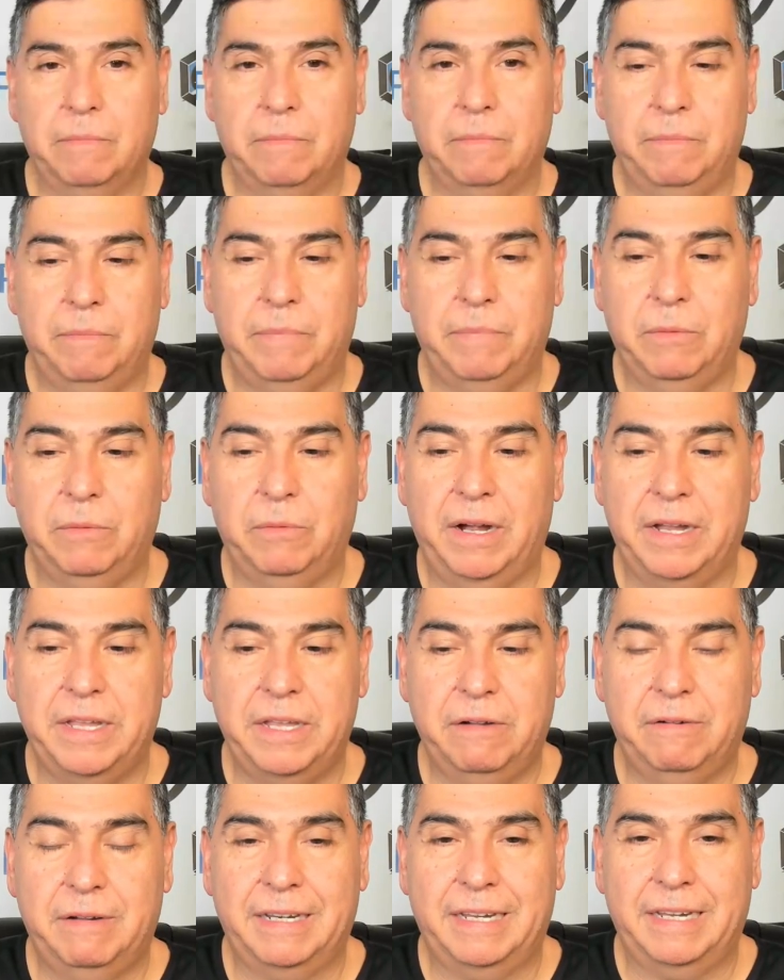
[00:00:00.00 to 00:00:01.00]
B Y
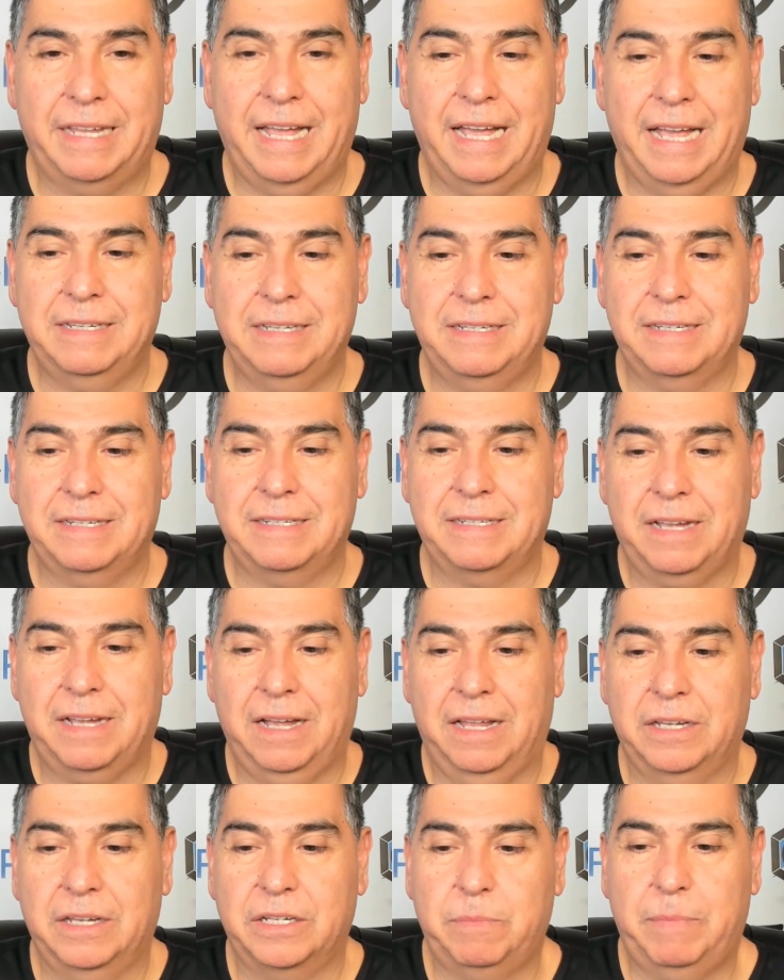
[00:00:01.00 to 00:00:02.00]
U and Kansas
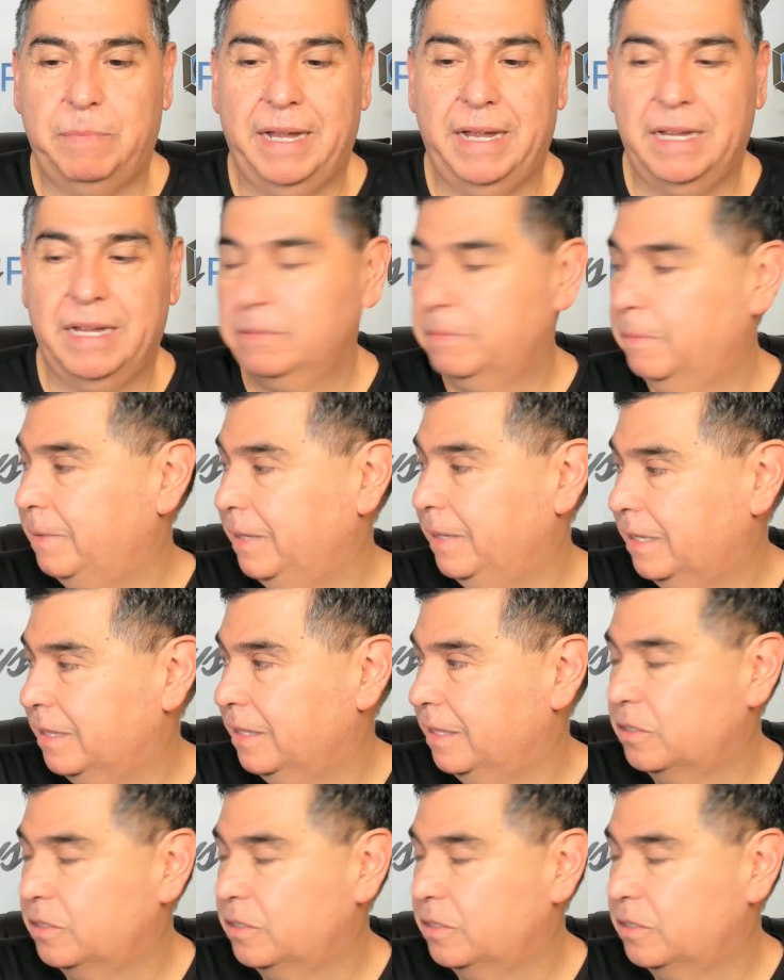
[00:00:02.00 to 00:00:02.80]
college basketball pick.